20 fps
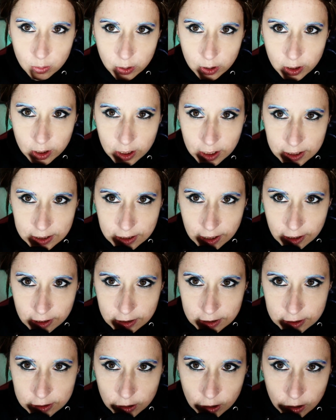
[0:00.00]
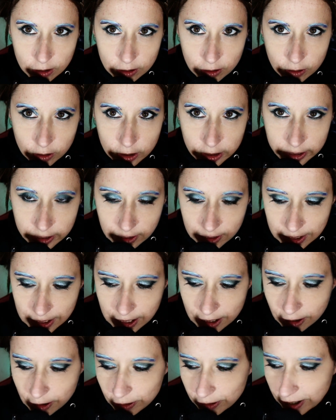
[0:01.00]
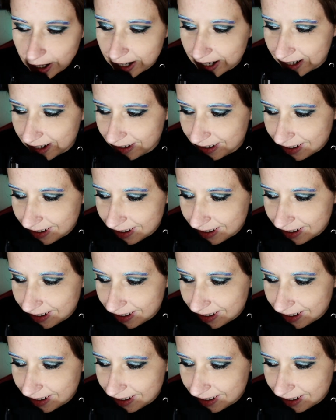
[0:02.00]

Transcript: Well, this kind of is starting to look like a thing already.